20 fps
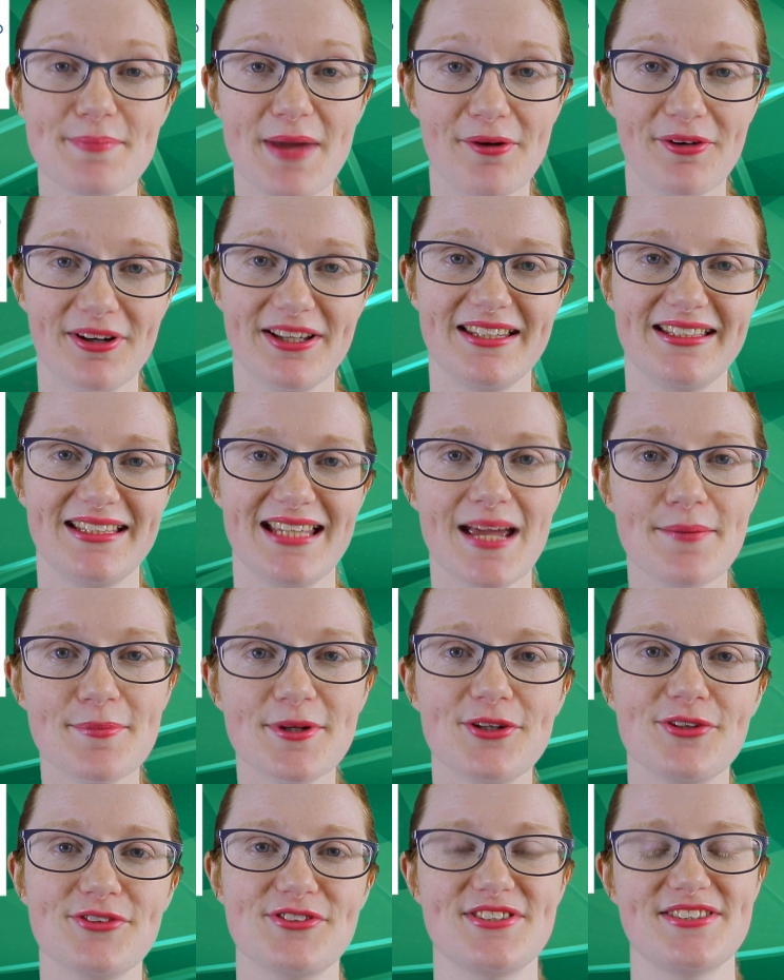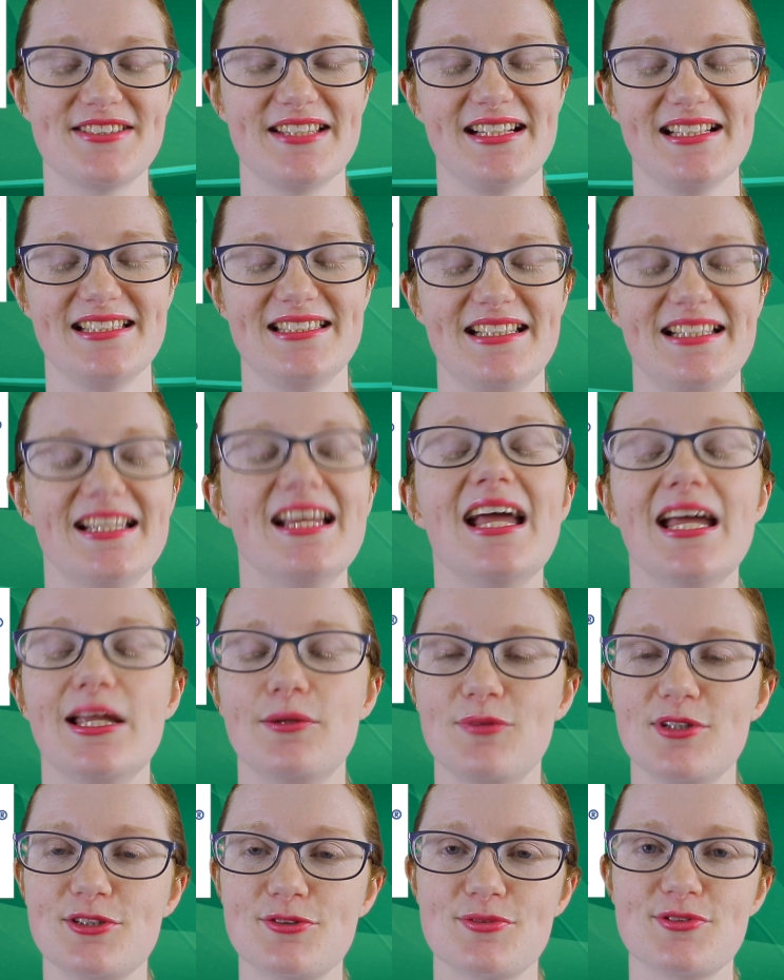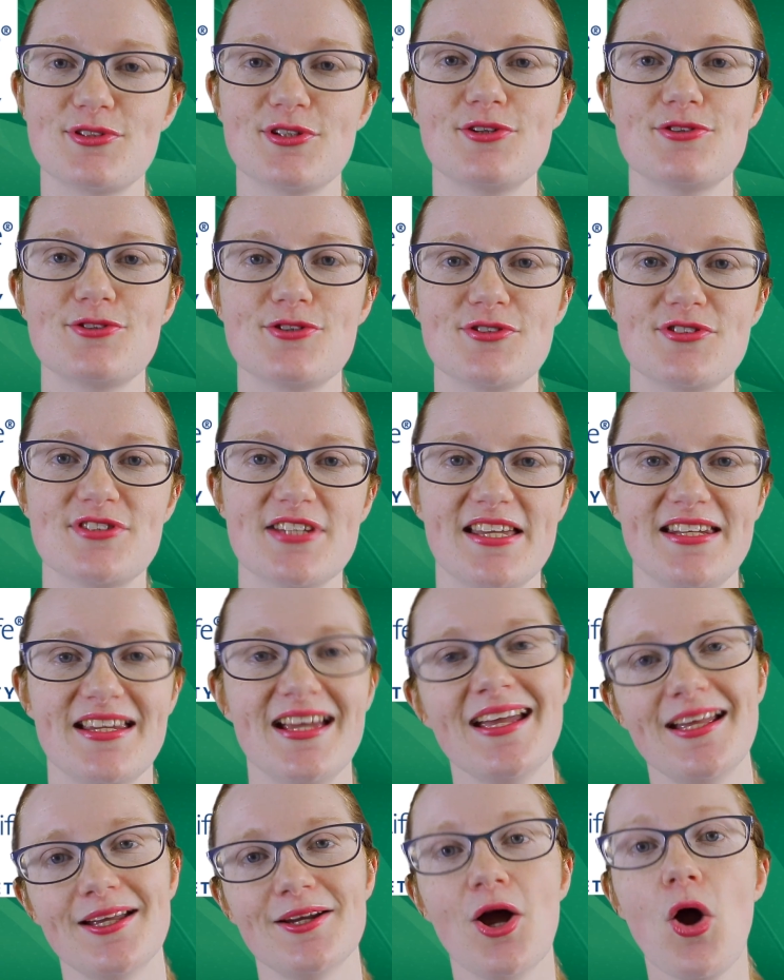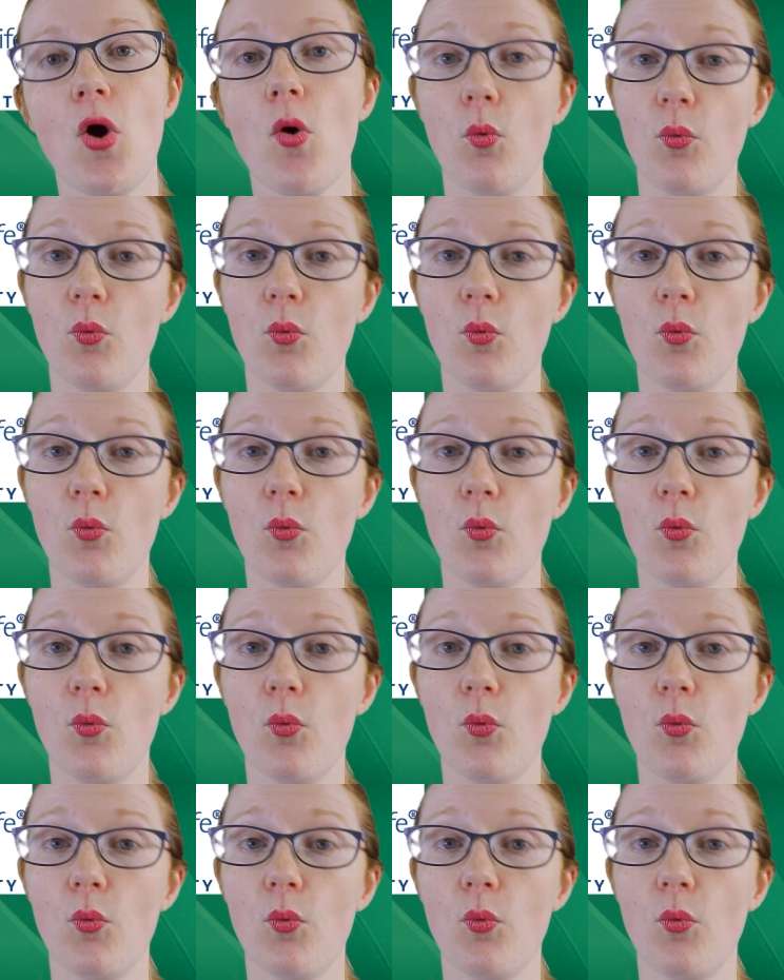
American Chemical Society in which researchers said, hey,